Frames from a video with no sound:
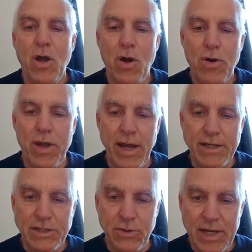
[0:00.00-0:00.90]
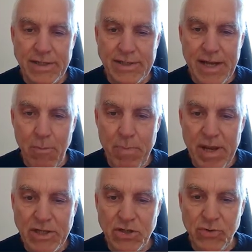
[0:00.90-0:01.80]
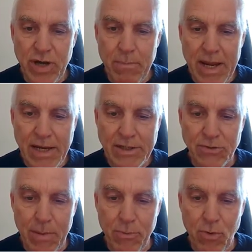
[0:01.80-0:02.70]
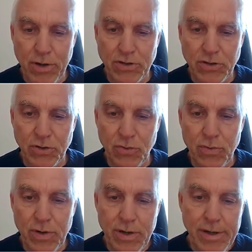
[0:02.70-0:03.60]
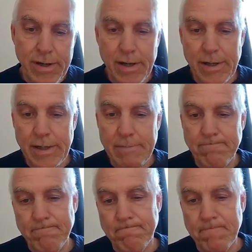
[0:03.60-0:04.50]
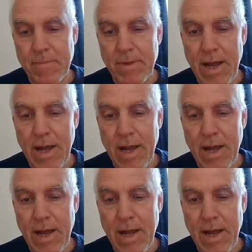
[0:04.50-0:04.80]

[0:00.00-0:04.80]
okay, so he's now pincering me, so I'm going to um,